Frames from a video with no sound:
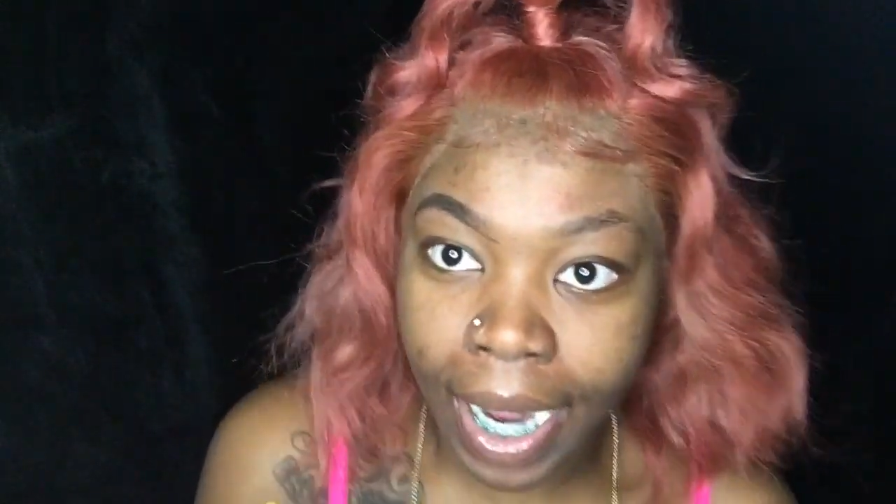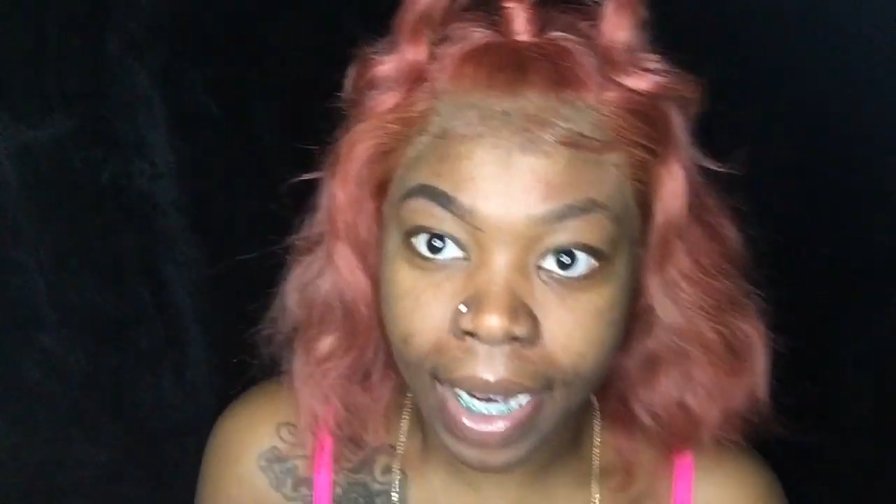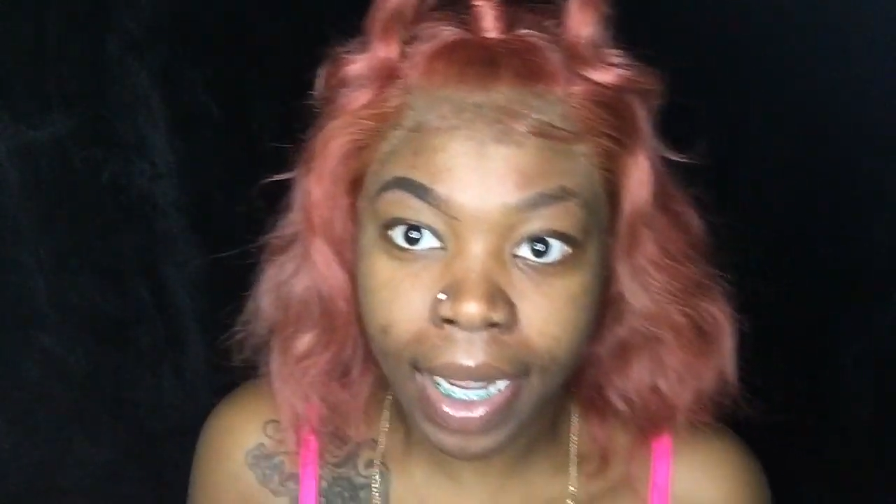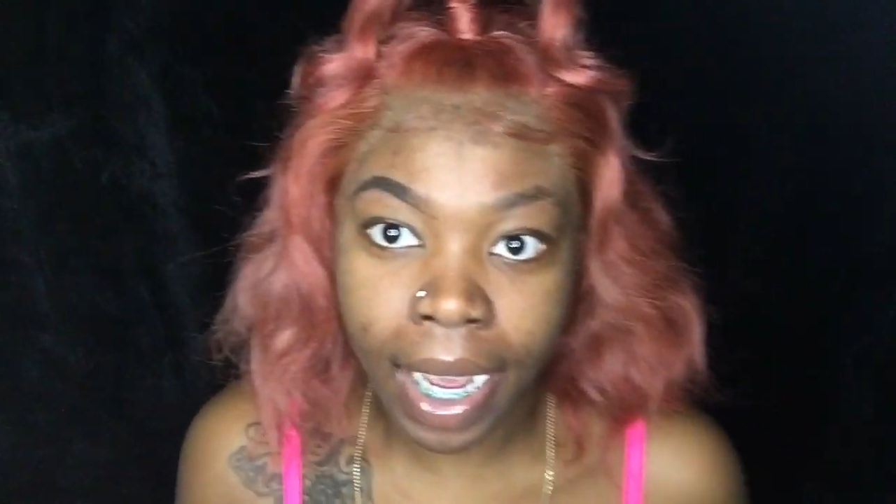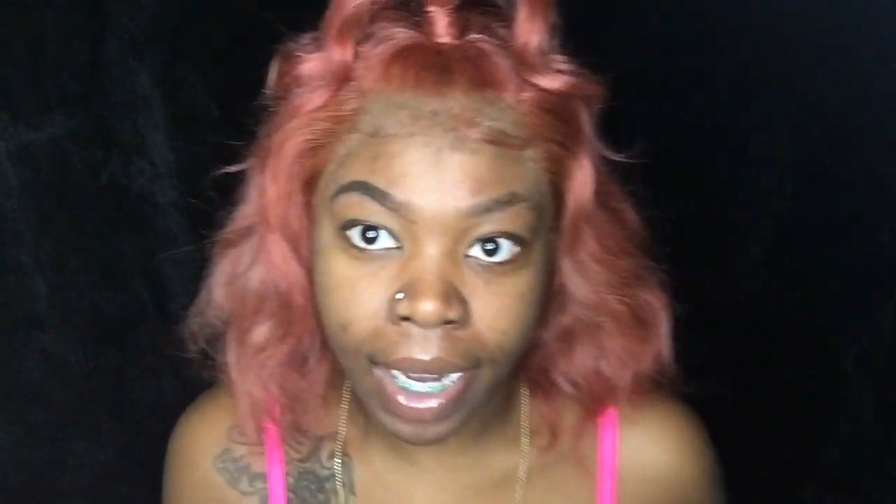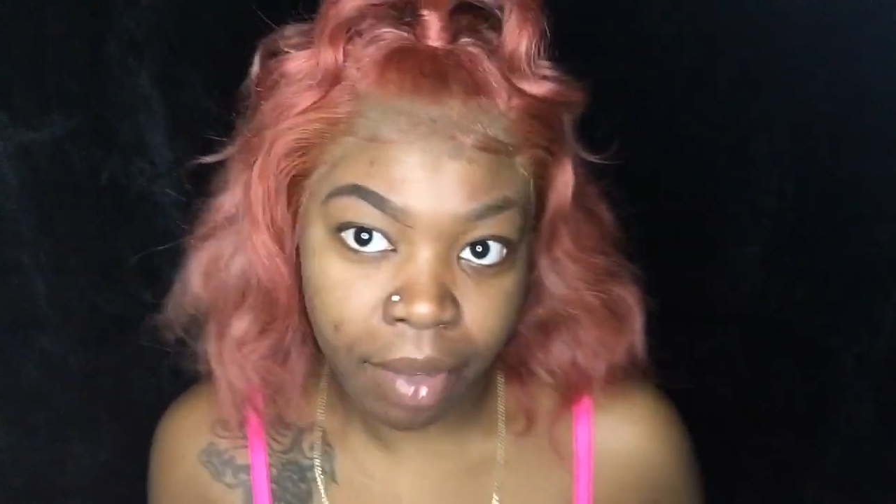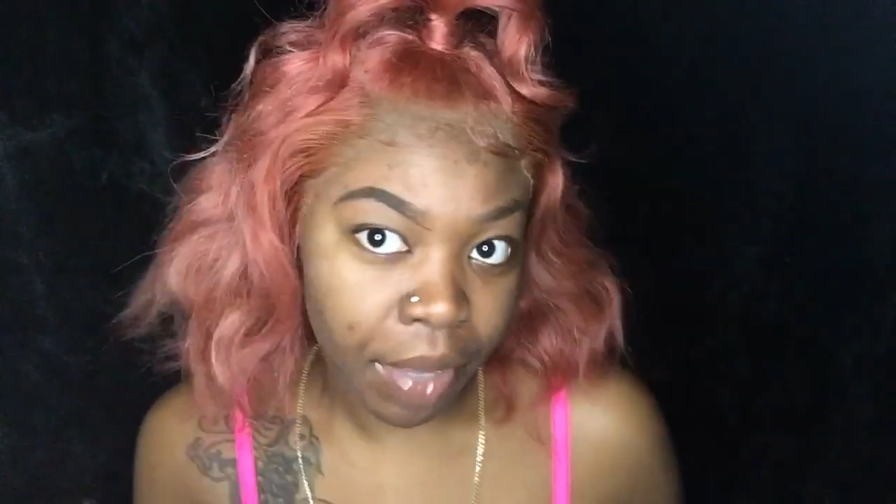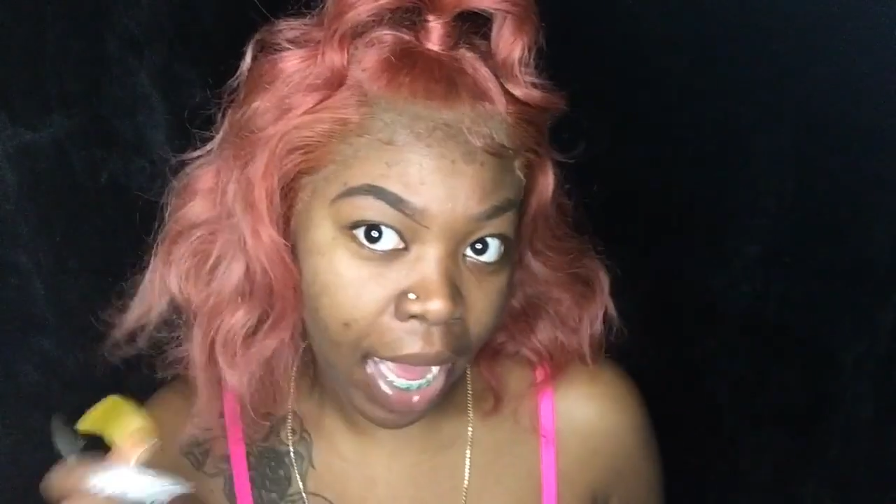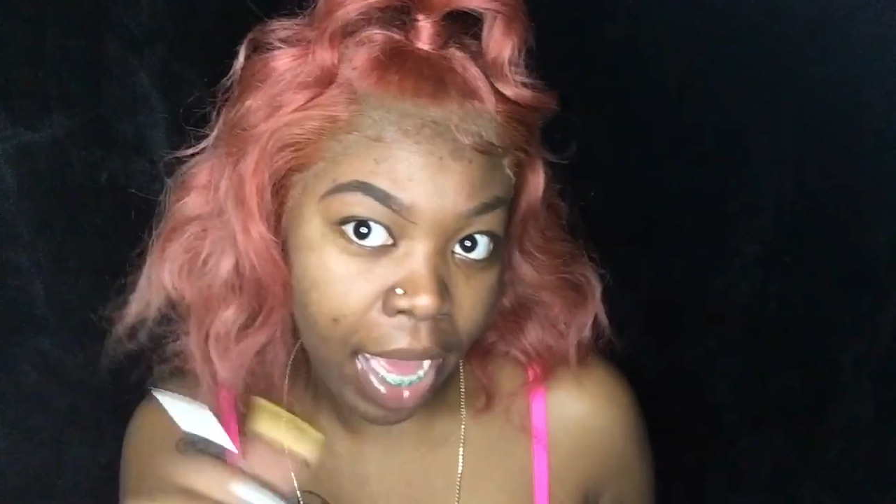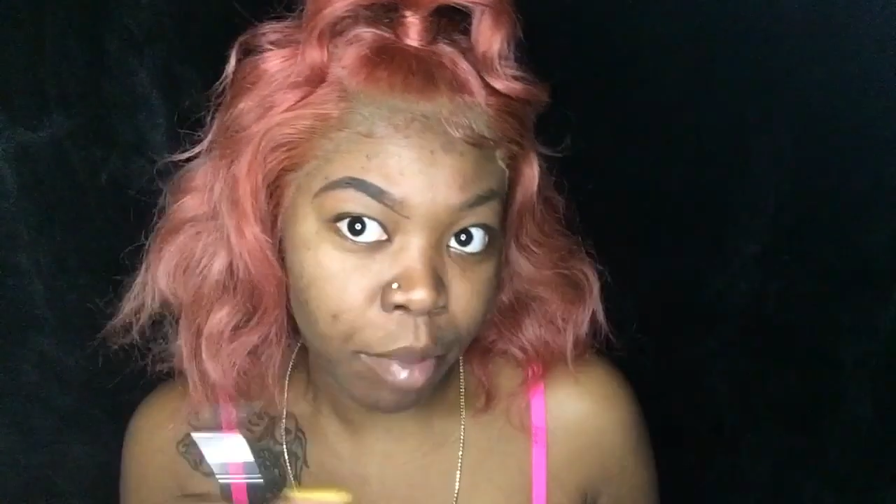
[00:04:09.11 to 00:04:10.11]
any kind of
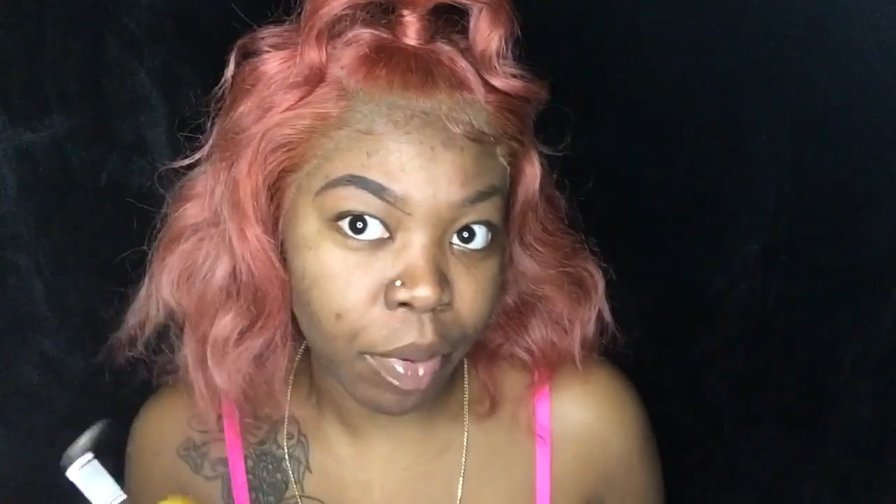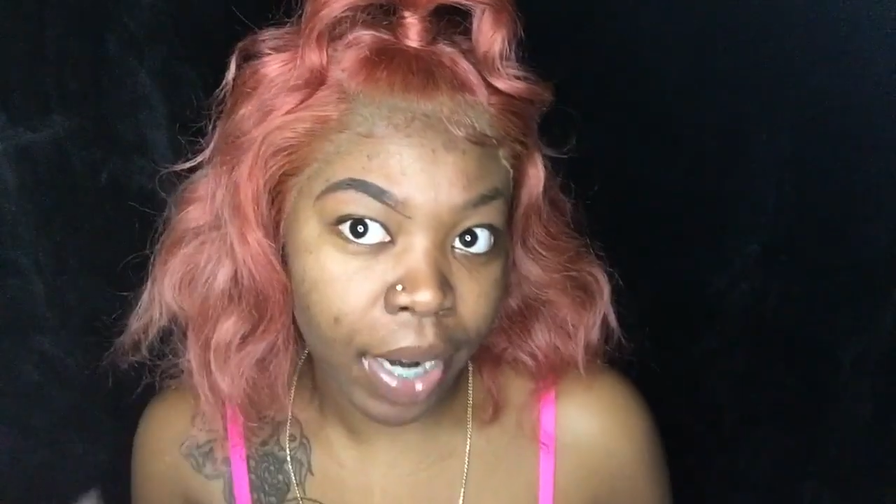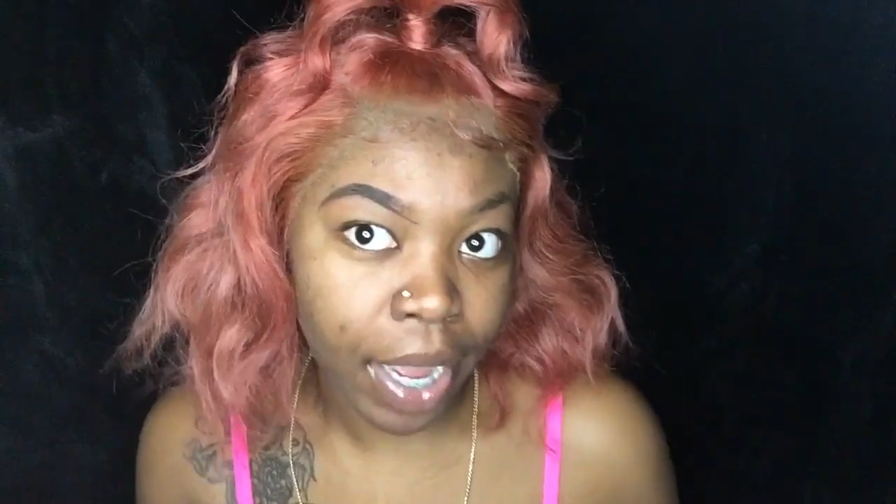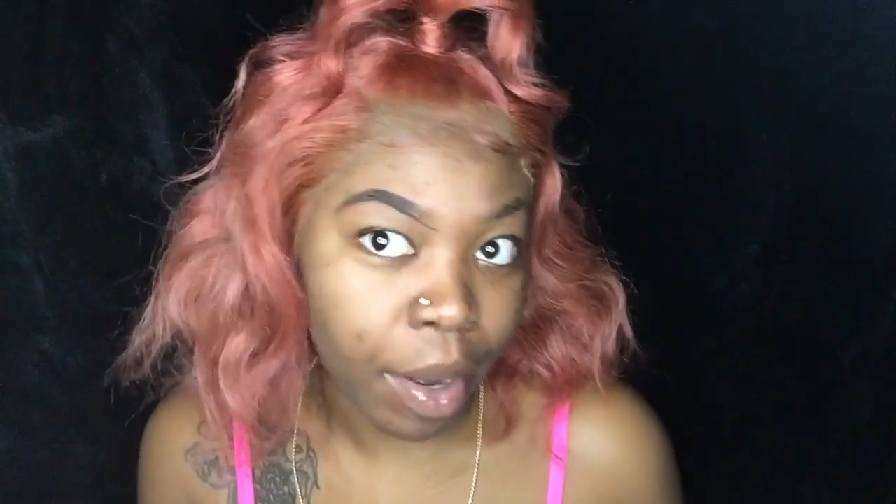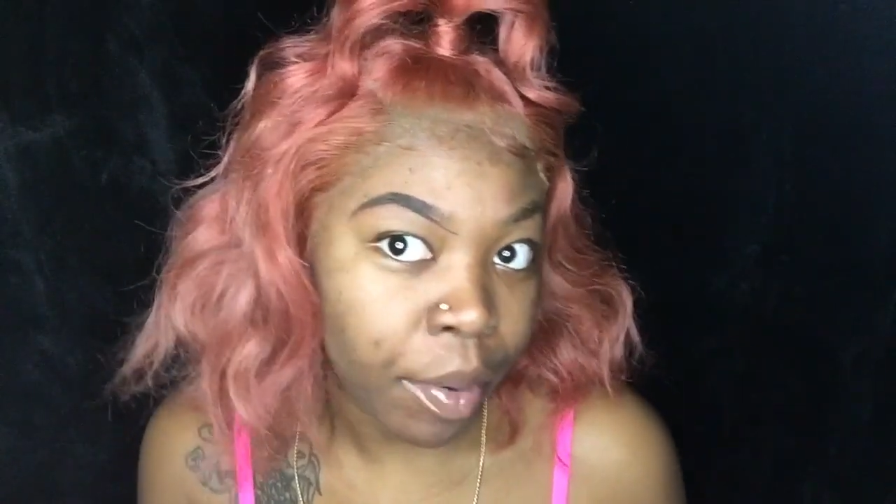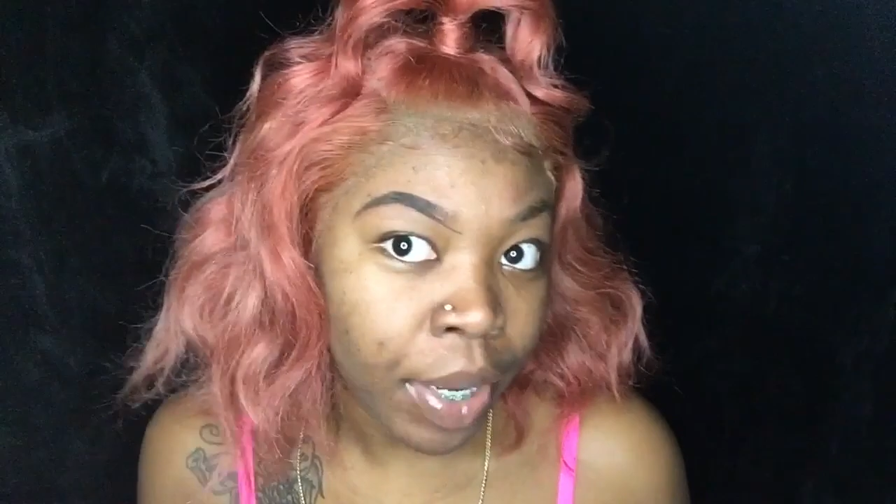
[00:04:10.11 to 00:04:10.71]
eyebrow